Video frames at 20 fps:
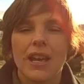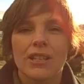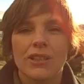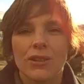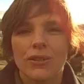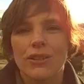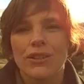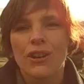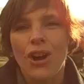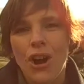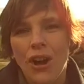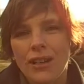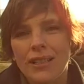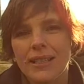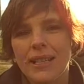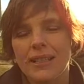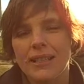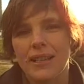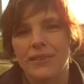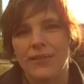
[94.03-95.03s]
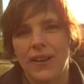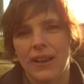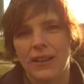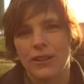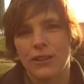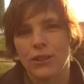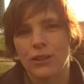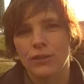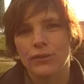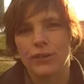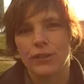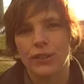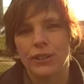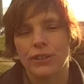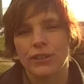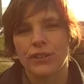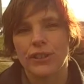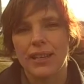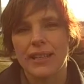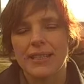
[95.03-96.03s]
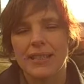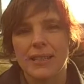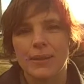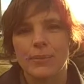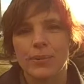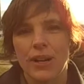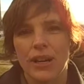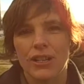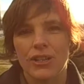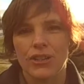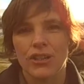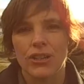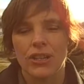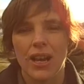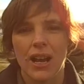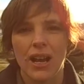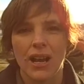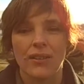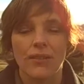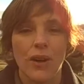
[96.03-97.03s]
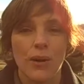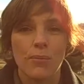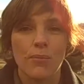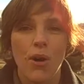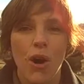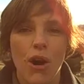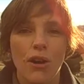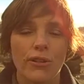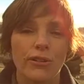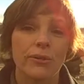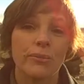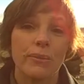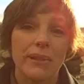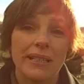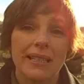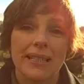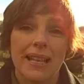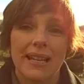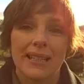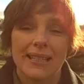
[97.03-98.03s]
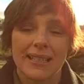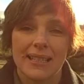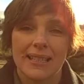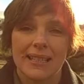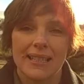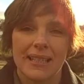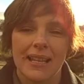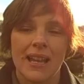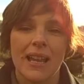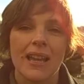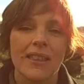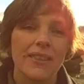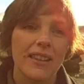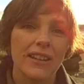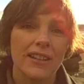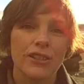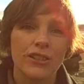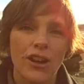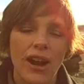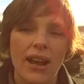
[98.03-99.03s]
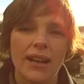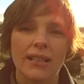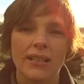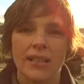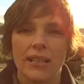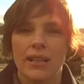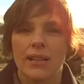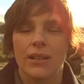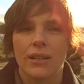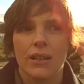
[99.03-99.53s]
So the content of Vancouver creates an impression of a modern, mid-sized city that attracts